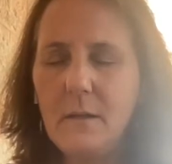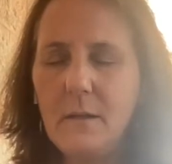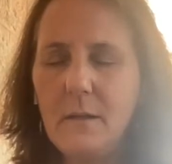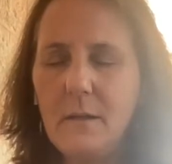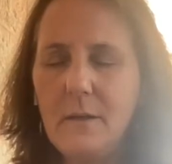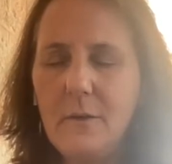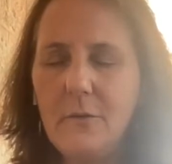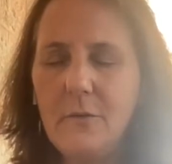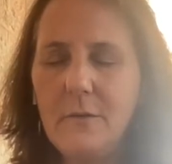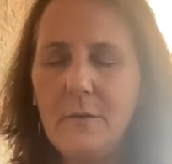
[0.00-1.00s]
And now
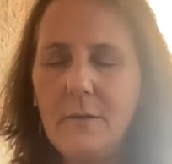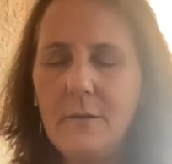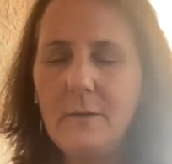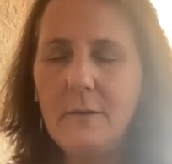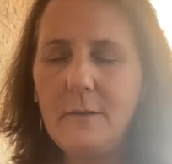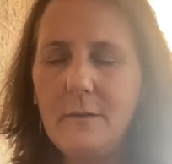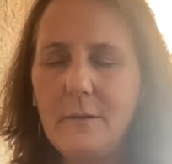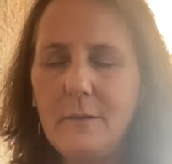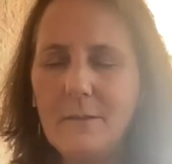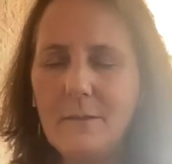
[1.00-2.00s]
just
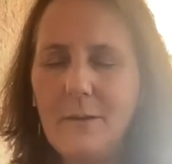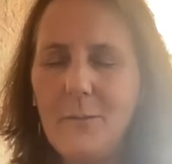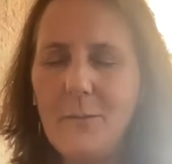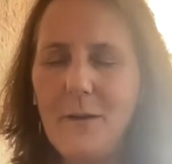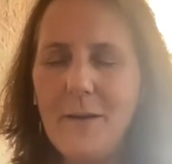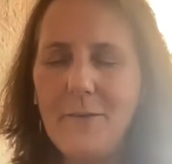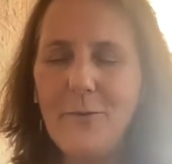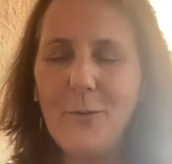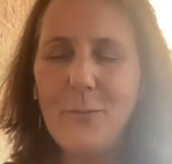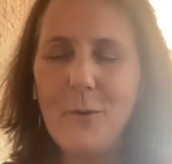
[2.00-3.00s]
go back
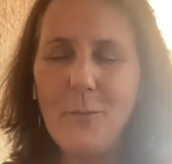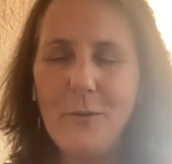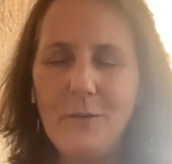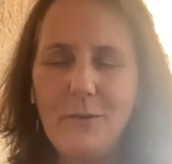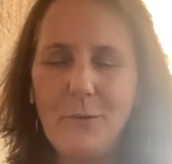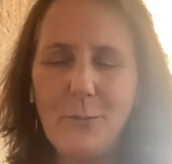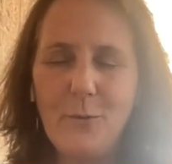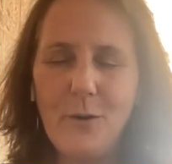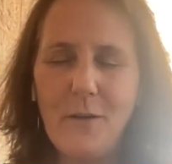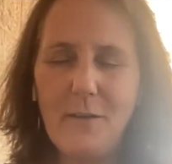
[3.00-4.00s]
for a moment to your
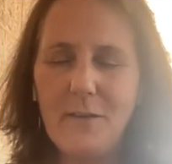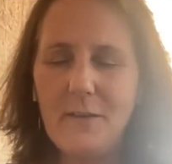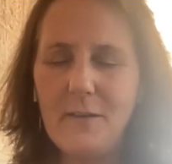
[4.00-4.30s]
breath.